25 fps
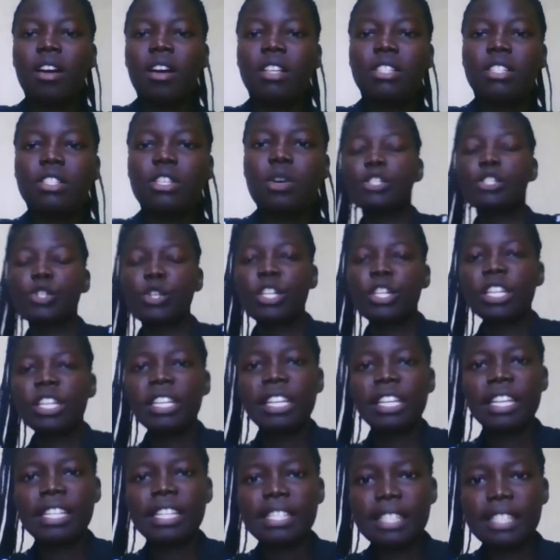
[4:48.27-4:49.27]
So the
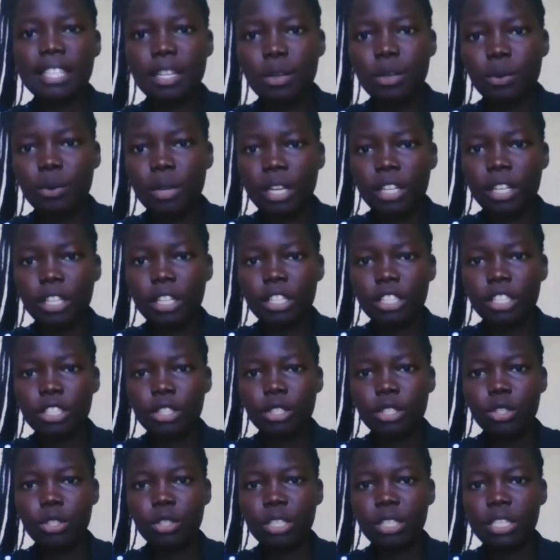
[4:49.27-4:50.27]
next thing we're going
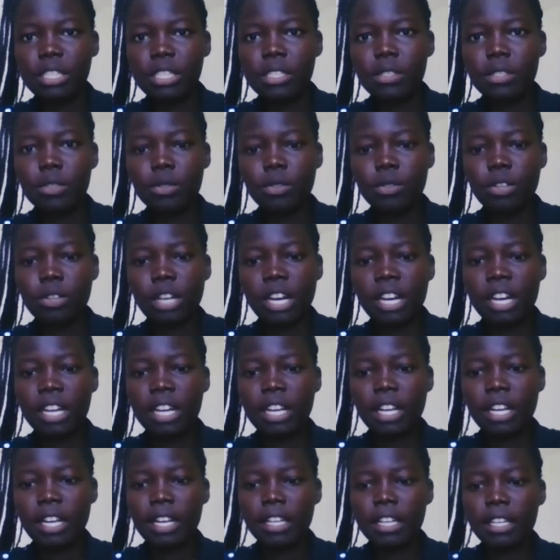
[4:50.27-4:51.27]
to do is to
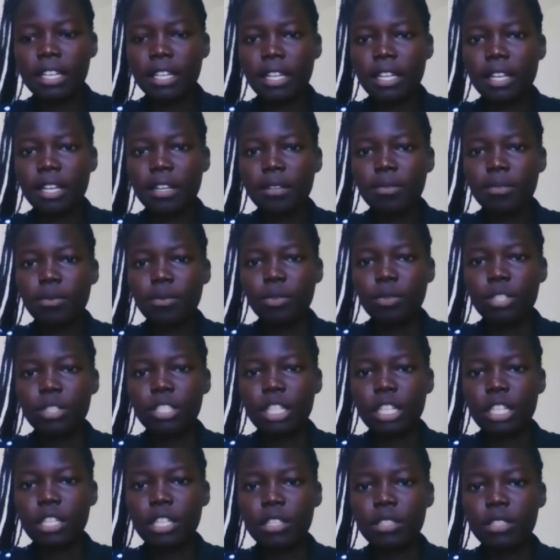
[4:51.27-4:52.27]
rank, and we
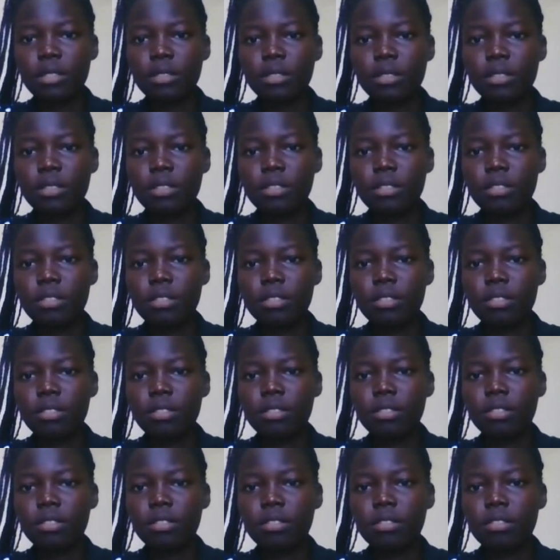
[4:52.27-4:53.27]
shall
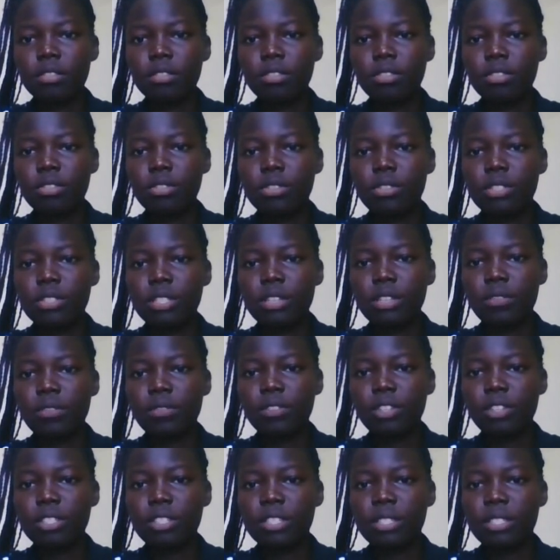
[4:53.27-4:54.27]
use,
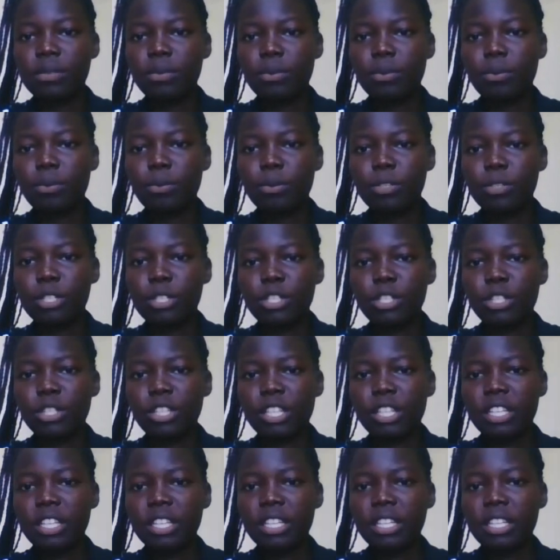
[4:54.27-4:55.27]
of course,
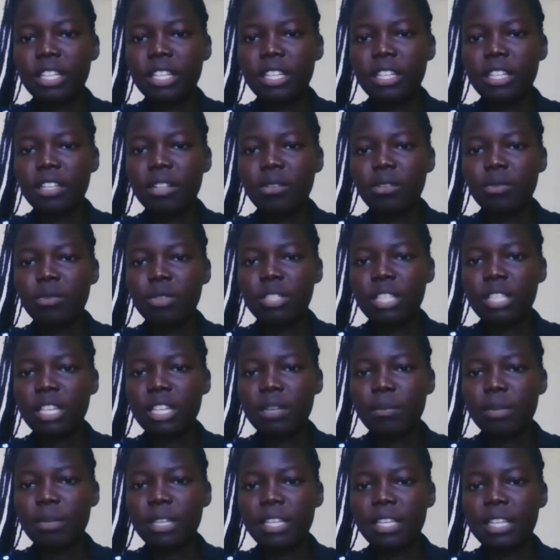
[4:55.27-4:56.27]
positioning. We
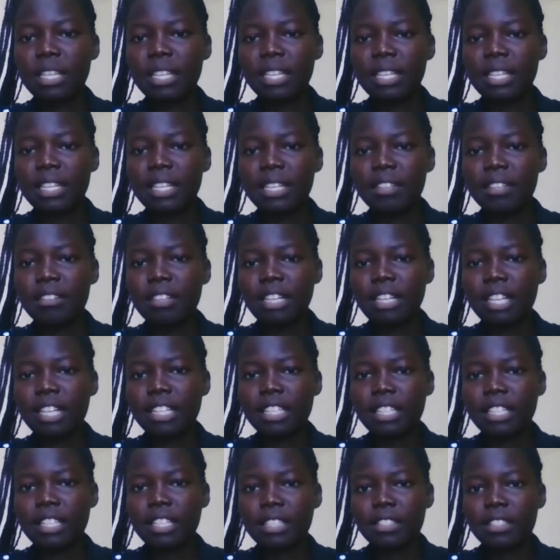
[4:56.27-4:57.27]
shall be
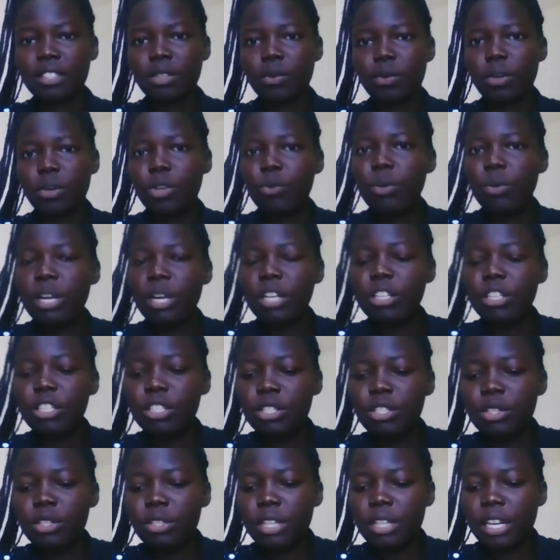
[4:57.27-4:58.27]
ranking. So when we are
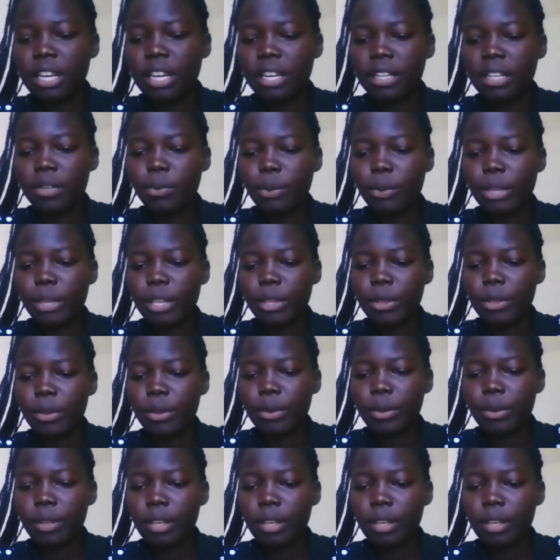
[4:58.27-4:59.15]
going to rank, we